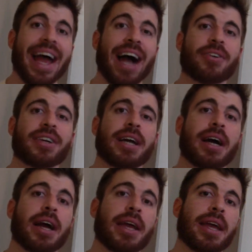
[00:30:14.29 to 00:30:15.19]
how can
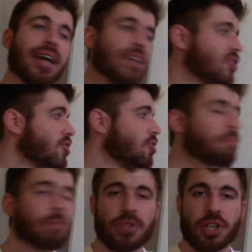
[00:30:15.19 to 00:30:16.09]
I
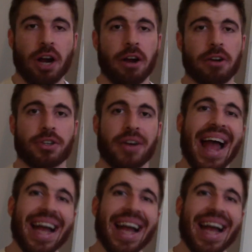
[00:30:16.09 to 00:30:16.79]
supercharge or